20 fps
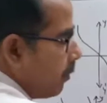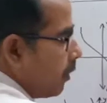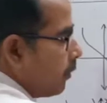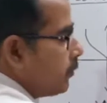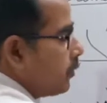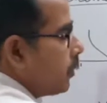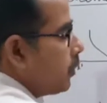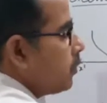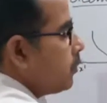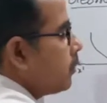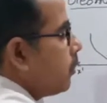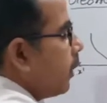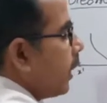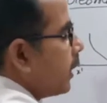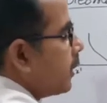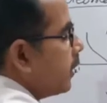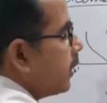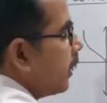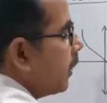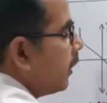of zeros? Look at
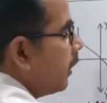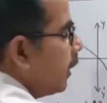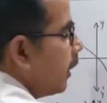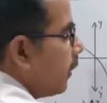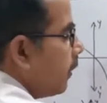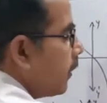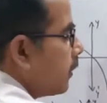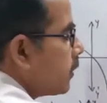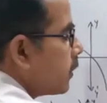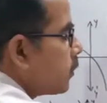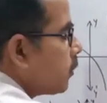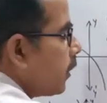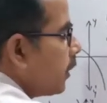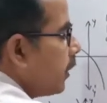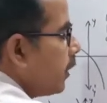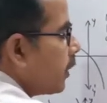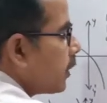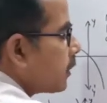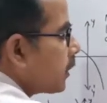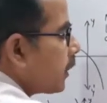here. This is one
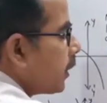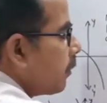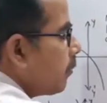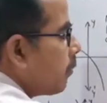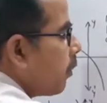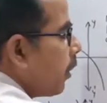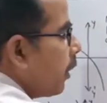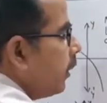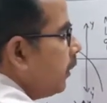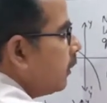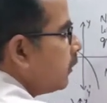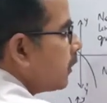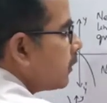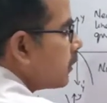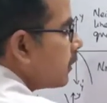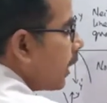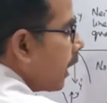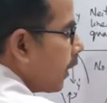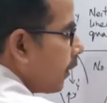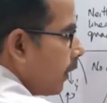intersecting point. This is
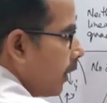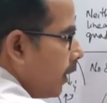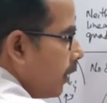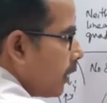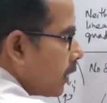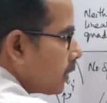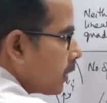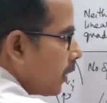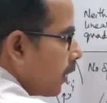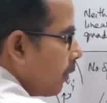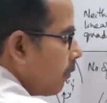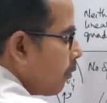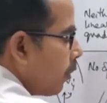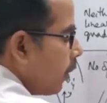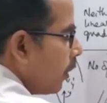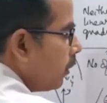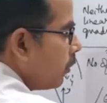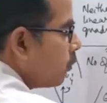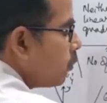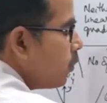another intersecting
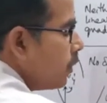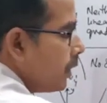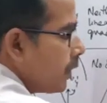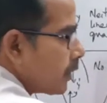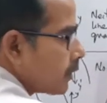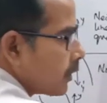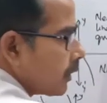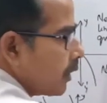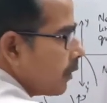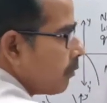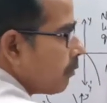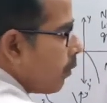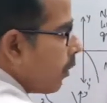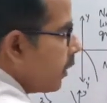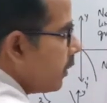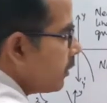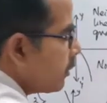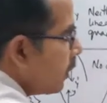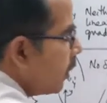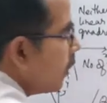point. Two intersecting
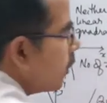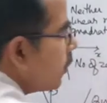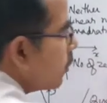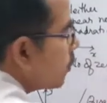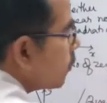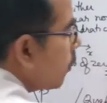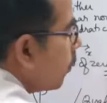points. So